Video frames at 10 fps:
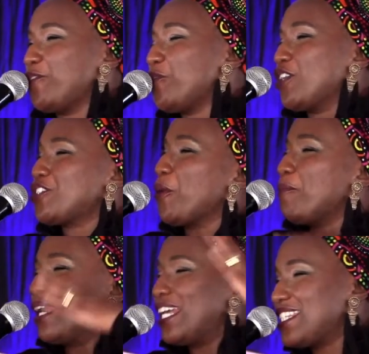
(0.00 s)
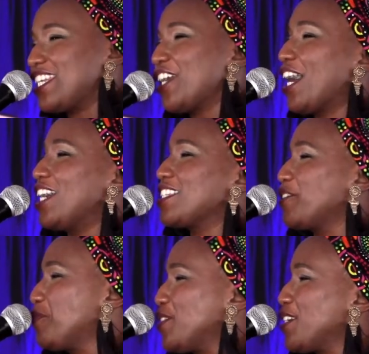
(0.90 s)
We want your blessing as a
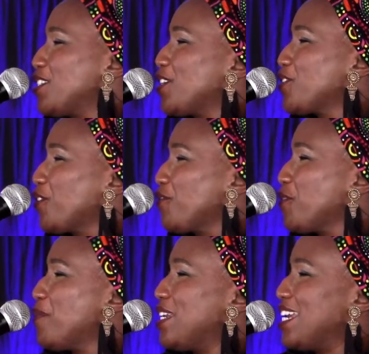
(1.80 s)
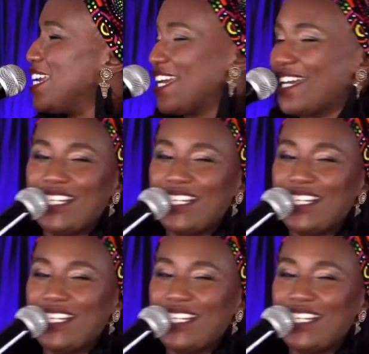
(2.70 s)
representation of the men here.